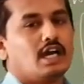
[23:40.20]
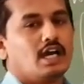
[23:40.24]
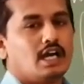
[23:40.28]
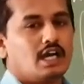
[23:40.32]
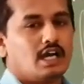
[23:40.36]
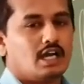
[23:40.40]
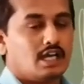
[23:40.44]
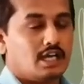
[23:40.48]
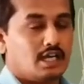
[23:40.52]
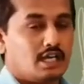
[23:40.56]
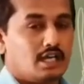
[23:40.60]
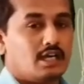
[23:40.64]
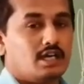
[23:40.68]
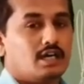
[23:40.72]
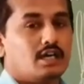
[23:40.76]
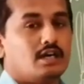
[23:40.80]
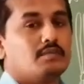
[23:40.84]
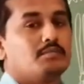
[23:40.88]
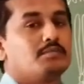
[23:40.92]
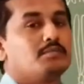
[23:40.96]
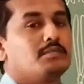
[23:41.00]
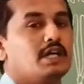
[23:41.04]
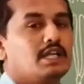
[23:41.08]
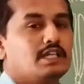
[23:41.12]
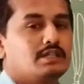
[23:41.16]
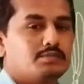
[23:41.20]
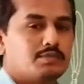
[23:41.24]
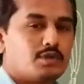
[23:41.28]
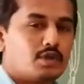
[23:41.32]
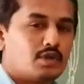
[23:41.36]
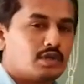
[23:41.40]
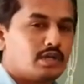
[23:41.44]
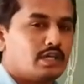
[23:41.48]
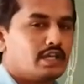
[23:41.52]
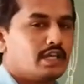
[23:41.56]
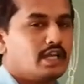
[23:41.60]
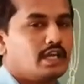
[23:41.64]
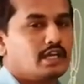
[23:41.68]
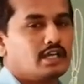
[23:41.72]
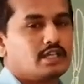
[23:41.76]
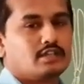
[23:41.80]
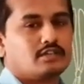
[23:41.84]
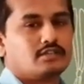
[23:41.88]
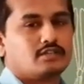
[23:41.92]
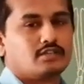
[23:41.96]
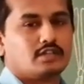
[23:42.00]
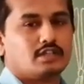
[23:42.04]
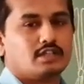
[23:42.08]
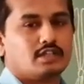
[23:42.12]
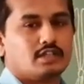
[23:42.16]
and prokaryotic
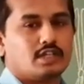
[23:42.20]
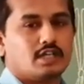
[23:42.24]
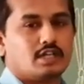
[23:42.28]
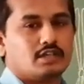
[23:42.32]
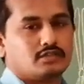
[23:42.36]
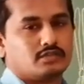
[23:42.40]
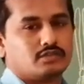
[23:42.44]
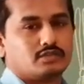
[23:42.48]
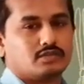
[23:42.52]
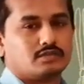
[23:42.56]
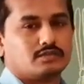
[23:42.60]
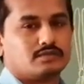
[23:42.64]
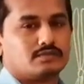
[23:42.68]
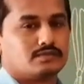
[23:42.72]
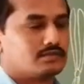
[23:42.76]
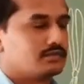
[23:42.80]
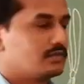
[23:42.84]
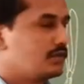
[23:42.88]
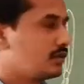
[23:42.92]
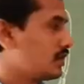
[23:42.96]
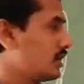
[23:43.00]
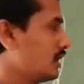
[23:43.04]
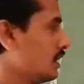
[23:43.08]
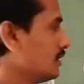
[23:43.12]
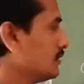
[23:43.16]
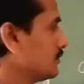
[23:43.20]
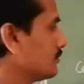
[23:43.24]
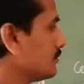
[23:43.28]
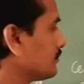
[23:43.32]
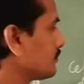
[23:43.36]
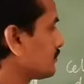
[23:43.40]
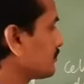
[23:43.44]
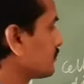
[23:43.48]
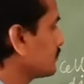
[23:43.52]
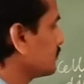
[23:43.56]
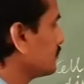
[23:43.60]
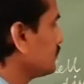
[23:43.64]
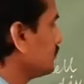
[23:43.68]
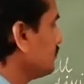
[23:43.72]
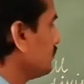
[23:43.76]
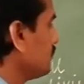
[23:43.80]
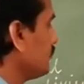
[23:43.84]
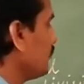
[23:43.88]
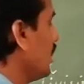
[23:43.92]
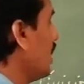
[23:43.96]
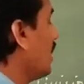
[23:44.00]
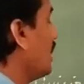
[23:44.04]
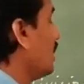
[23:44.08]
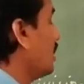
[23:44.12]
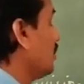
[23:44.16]
cell also. Okay.
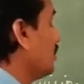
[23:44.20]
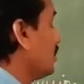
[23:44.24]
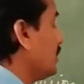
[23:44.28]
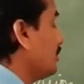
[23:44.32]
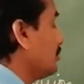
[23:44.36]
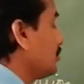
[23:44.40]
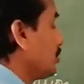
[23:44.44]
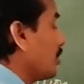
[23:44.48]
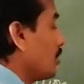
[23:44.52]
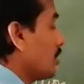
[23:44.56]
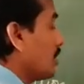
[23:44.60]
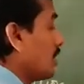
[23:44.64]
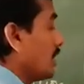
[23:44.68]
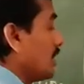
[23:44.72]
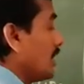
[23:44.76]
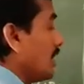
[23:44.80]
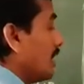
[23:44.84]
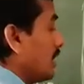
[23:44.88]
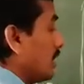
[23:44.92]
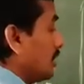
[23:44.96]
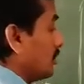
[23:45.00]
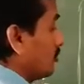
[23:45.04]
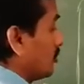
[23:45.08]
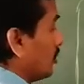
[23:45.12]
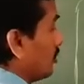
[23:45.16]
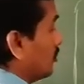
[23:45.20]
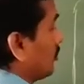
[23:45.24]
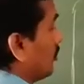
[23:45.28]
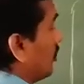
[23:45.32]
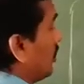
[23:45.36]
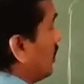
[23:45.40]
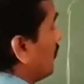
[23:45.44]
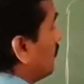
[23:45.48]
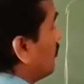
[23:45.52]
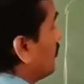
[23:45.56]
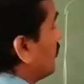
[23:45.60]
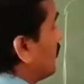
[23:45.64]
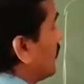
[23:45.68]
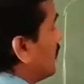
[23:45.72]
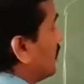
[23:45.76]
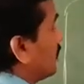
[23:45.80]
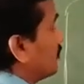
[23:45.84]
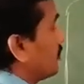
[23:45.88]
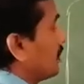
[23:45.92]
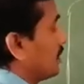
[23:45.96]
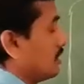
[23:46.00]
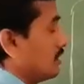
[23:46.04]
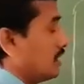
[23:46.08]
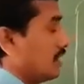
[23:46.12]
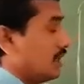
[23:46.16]
In prokaryotic cells only 50S
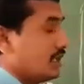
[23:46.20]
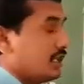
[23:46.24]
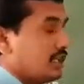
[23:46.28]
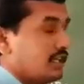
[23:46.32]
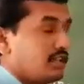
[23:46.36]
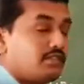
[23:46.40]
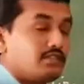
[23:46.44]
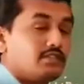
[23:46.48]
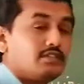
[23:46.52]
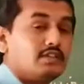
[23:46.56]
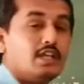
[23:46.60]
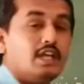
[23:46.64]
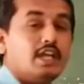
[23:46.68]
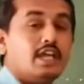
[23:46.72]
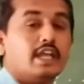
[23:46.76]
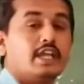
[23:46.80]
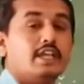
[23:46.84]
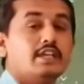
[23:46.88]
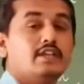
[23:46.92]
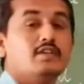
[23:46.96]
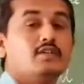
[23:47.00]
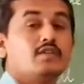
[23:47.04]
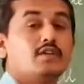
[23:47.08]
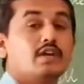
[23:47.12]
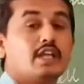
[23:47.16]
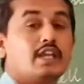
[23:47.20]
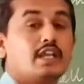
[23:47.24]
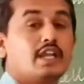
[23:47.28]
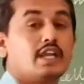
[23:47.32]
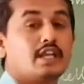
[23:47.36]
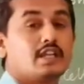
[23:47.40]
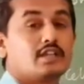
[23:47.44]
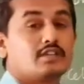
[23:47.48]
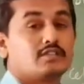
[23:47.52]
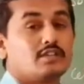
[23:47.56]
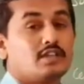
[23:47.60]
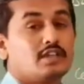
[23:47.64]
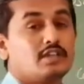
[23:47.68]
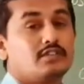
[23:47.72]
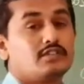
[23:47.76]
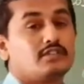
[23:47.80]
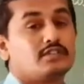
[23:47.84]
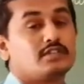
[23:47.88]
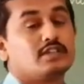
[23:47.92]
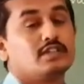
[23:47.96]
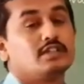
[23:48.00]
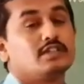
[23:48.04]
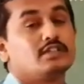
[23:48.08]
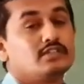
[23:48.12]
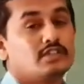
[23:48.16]
and 30S, in eukaryotic cells
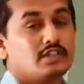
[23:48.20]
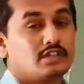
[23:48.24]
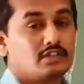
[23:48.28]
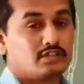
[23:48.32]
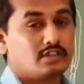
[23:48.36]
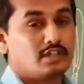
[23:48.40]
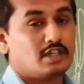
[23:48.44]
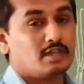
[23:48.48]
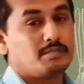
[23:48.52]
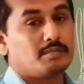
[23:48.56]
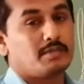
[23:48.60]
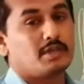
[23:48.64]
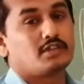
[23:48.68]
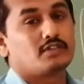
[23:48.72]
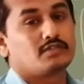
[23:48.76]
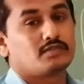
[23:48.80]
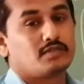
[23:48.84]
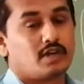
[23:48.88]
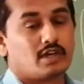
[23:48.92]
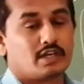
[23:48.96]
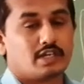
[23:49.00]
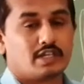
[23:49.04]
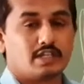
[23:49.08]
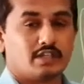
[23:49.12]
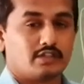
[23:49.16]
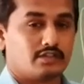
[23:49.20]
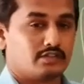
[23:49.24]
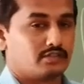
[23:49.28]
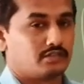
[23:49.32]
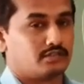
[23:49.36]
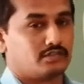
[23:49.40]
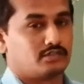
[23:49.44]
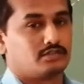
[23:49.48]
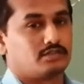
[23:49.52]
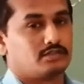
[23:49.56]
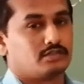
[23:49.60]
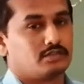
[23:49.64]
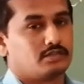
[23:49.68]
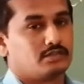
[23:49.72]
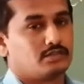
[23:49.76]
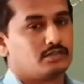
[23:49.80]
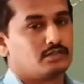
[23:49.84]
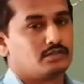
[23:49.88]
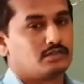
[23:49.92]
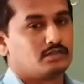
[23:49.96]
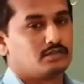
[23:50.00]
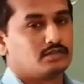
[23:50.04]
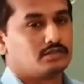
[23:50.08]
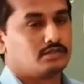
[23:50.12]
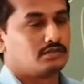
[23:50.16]
60 plus 40S.
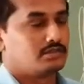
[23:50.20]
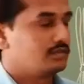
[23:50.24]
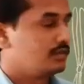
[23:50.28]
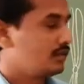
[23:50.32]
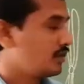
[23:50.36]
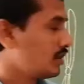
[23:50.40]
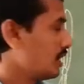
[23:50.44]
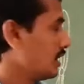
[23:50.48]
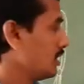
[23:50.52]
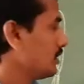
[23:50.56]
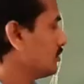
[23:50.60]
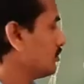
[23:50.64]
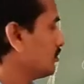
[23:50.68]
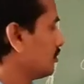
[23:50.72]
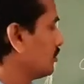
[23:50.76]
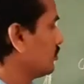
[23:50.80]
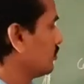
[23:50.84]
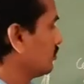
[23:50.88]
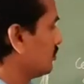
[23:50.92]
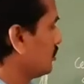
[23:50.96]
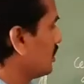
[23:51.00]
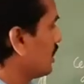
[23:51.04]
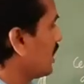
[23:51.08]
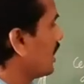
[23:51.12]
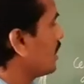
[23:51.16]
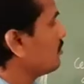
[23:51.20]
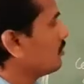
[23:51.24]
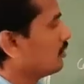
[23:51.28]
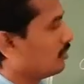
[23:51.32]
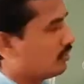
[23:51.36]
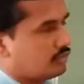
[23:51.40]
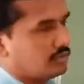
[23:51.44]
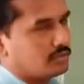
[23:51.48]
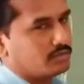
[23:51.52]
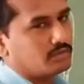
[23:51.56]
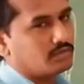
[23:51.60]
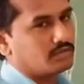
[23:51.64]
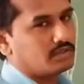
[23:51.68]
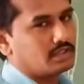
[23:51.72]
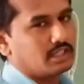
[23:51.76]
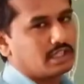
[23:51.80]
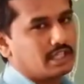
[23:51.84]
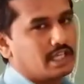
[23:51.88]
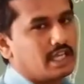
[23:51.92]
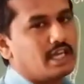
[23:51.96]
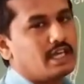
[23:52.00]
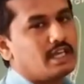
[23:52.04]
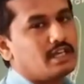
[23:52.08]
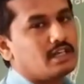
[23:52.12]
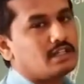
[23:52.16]
Okay. So, ribosomes,
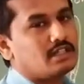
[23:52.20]
here